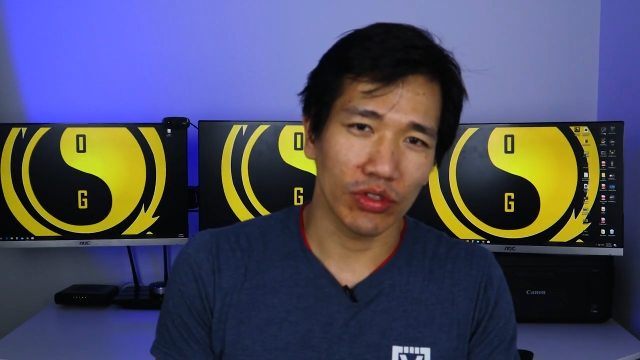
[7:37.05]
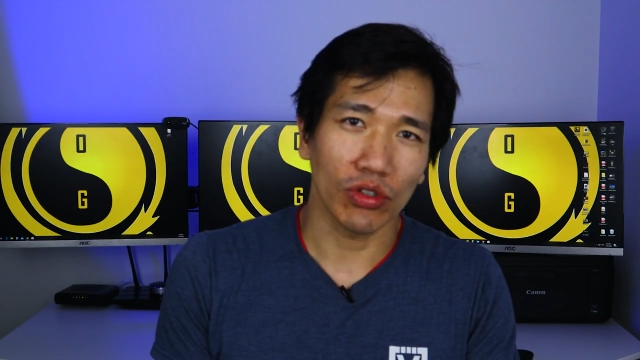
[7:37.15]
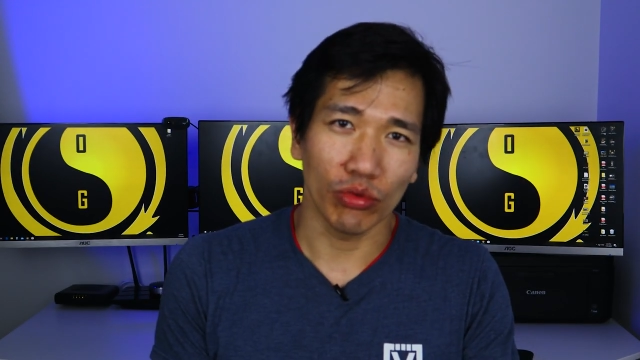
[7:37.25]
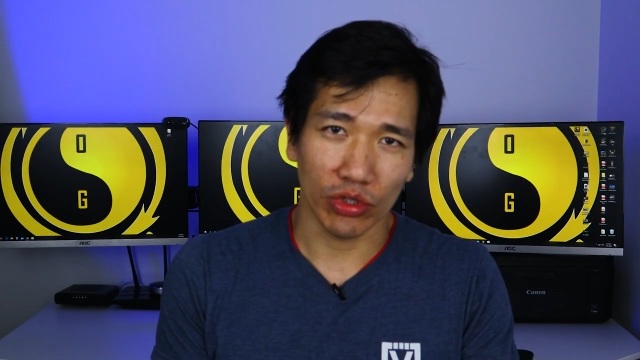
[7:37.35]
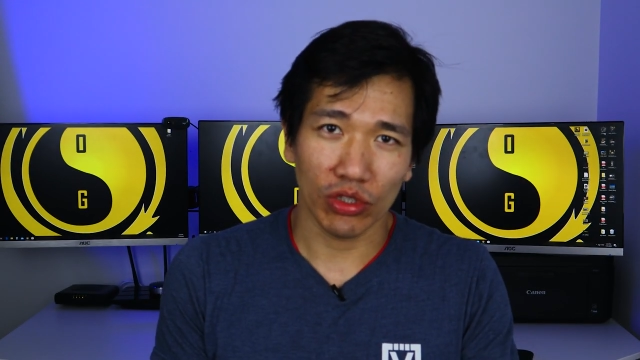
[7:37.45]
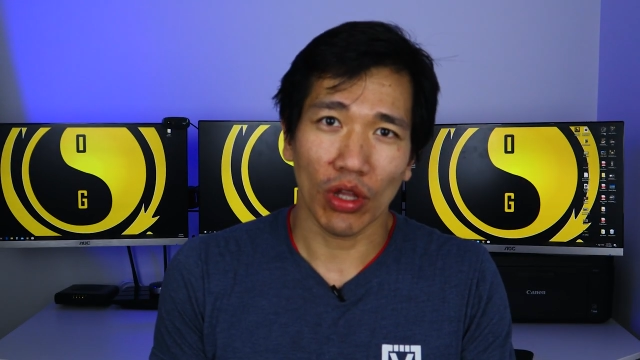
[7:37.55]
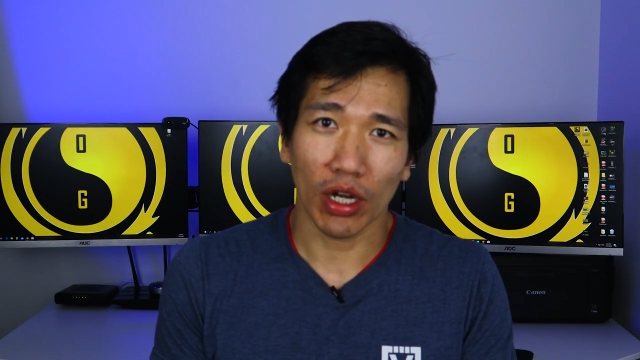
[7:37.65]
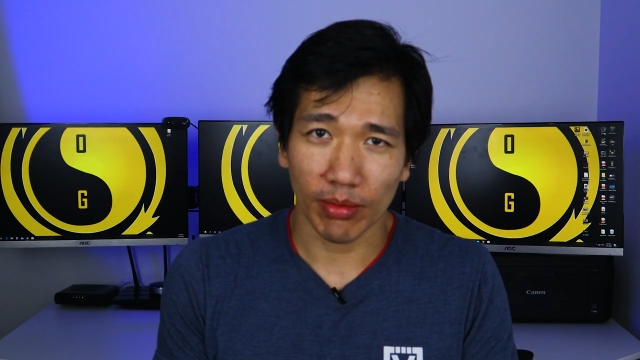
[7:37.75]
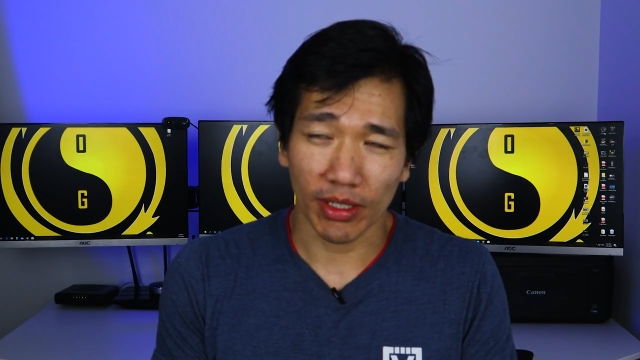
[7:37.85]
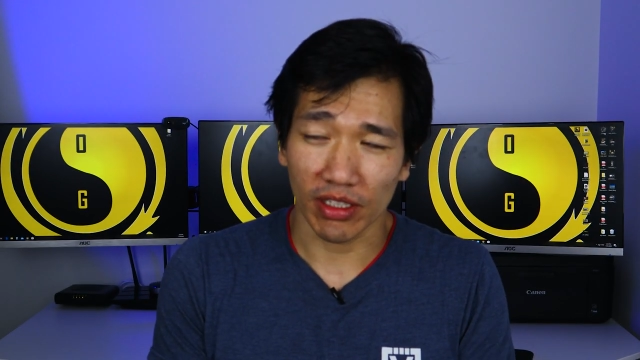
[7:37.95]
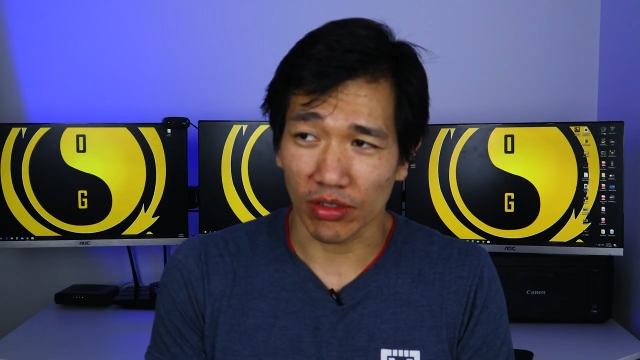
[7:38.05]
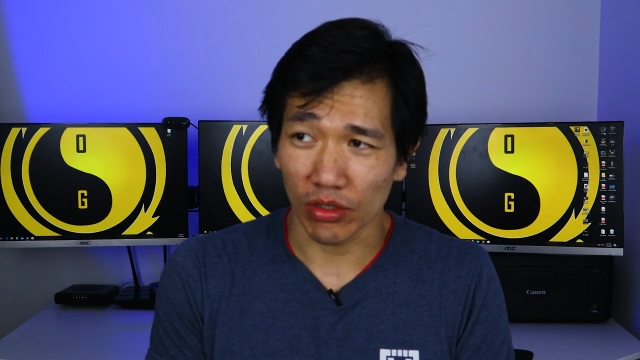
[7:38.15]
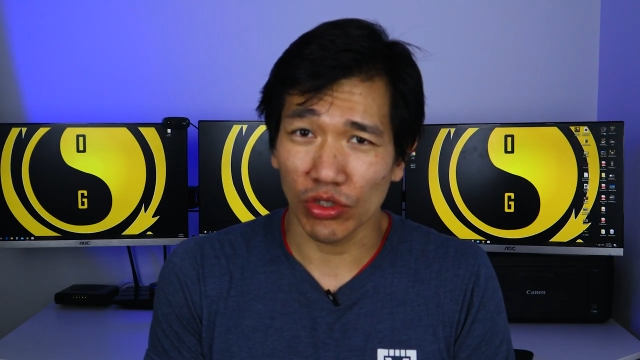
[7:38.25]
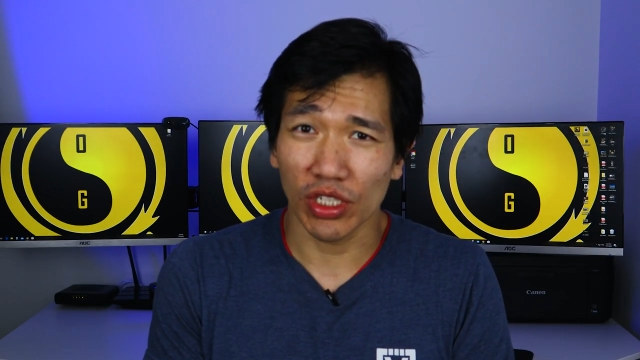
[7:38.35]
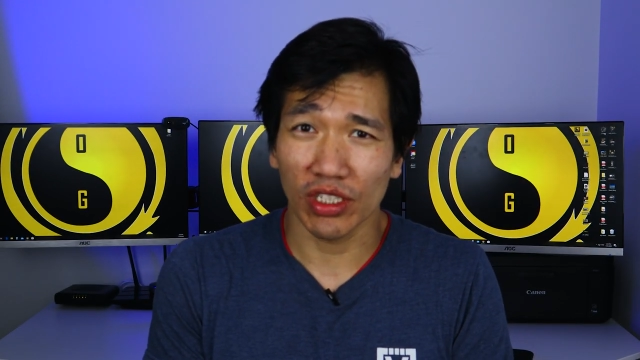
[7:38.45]
So we talked about the
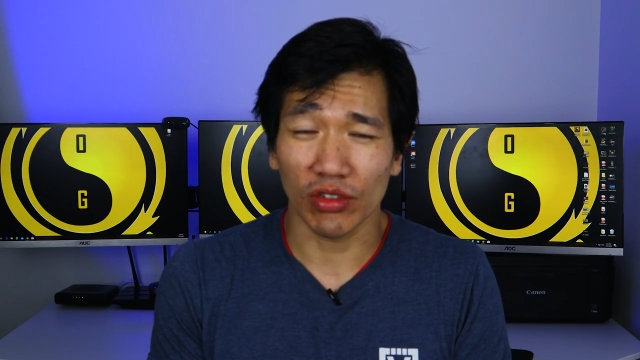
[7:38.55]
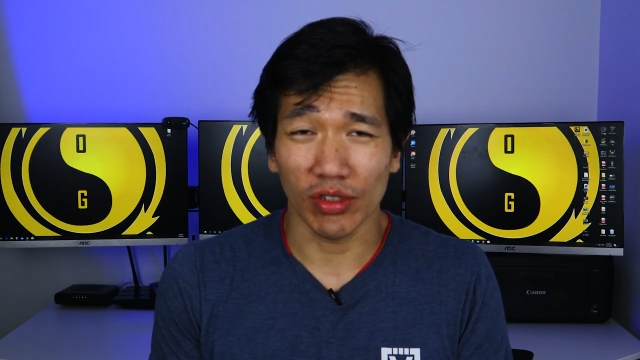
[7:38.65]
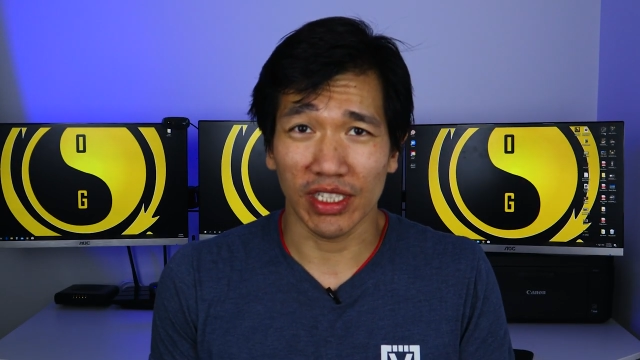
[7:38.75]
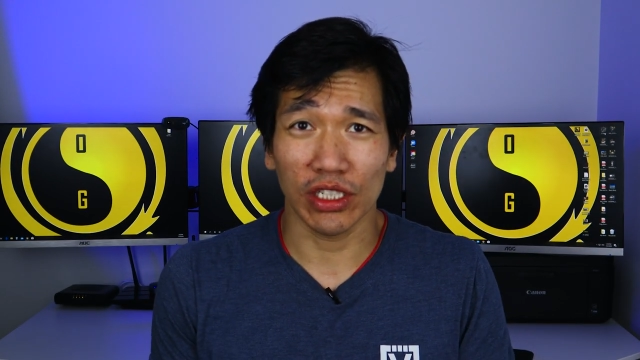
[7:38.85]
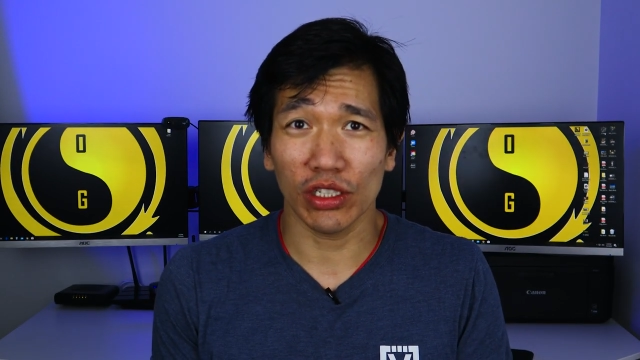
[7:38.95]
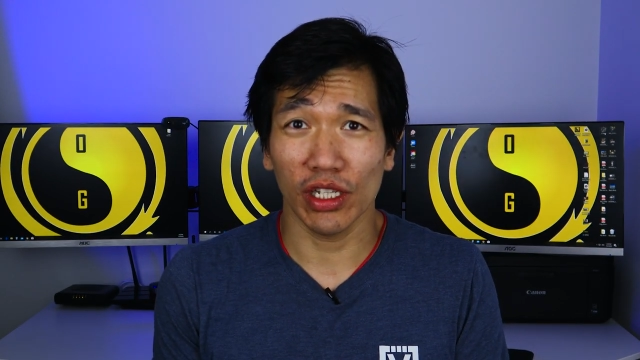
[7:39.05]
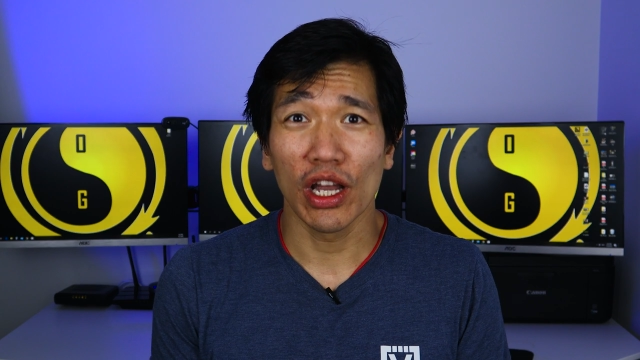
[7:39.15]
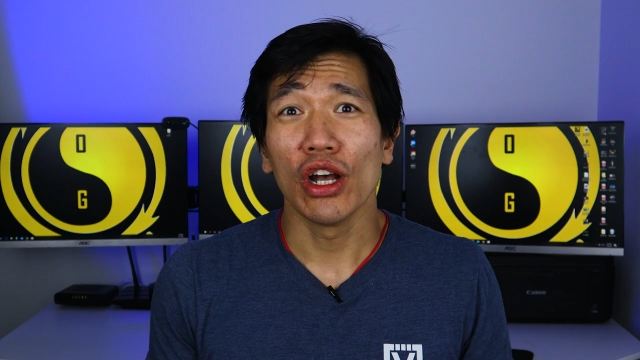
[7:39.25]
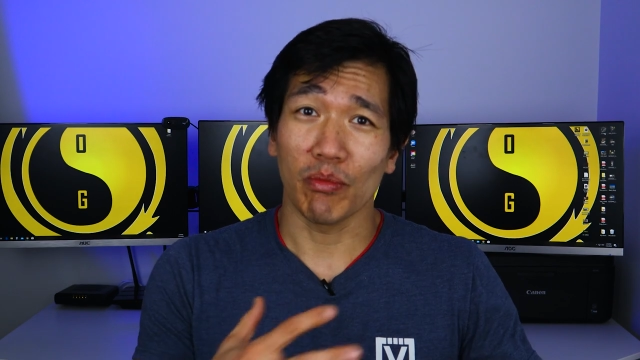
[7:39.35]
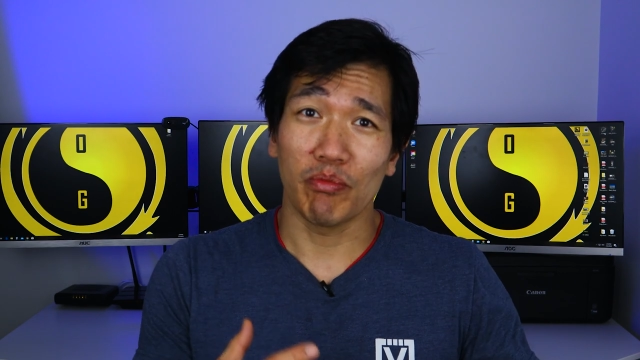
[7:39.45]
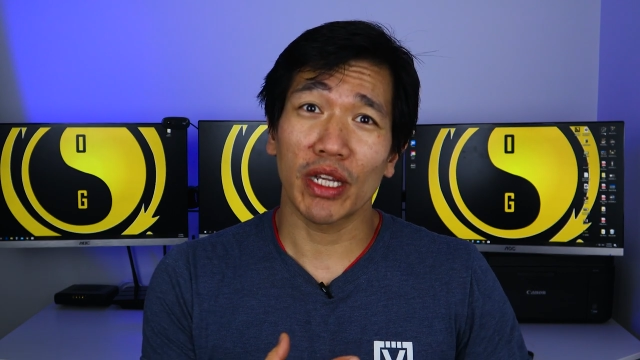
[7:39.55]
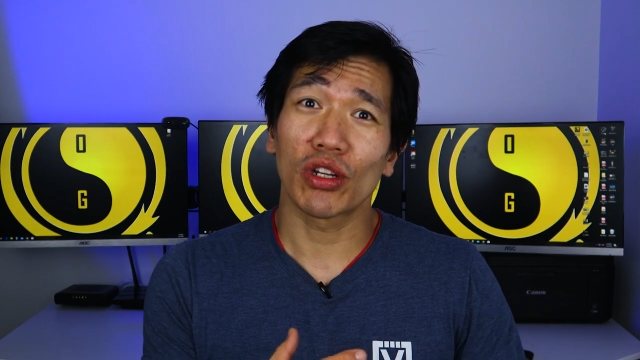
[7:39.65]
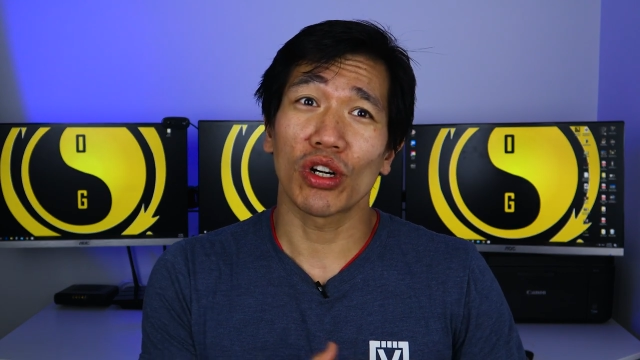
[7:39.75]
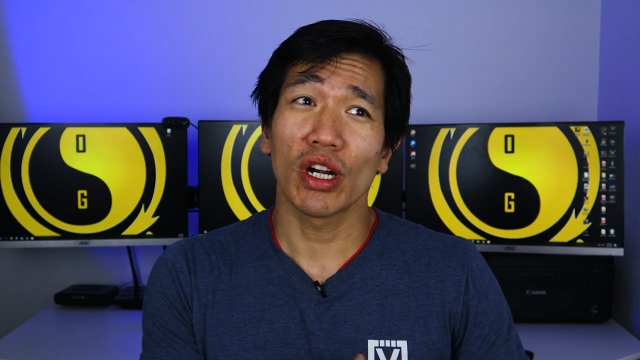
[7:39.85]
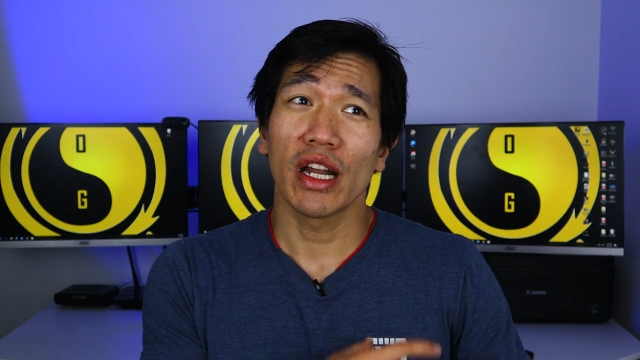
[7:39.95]
solution. So essentially get
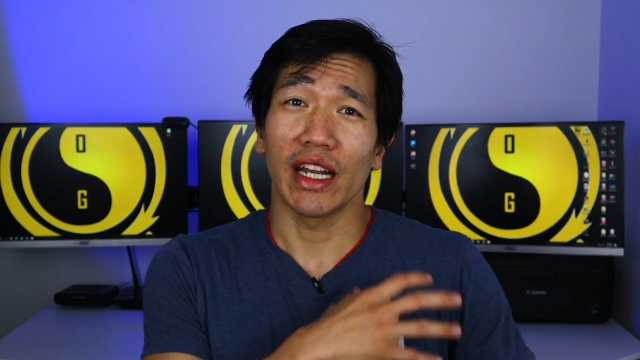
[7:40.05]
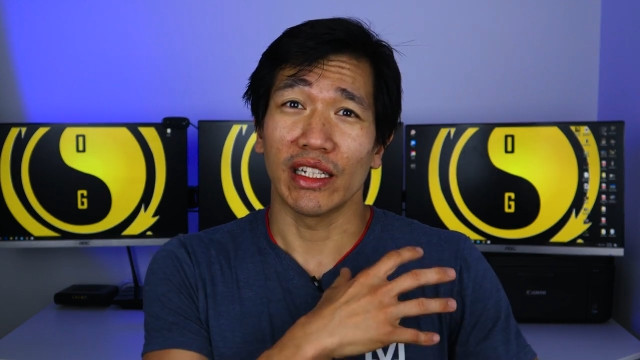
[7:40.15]
bigger